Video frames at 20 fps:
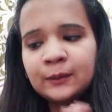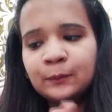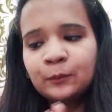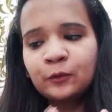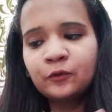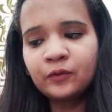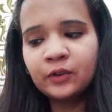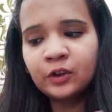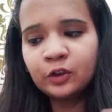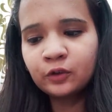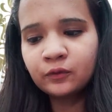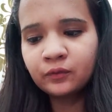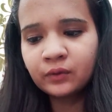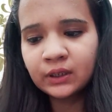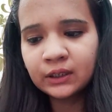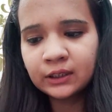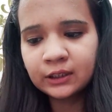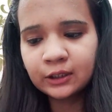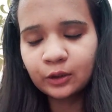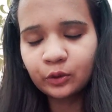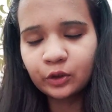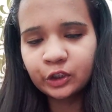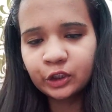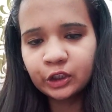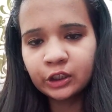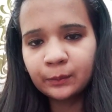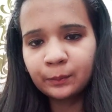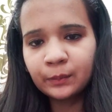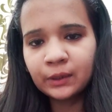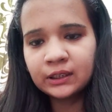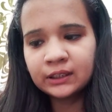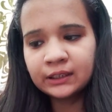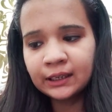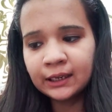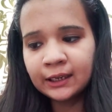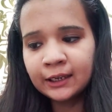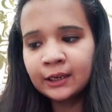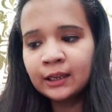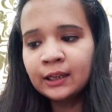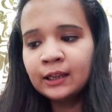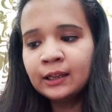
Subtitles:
Moving towards the question number 10.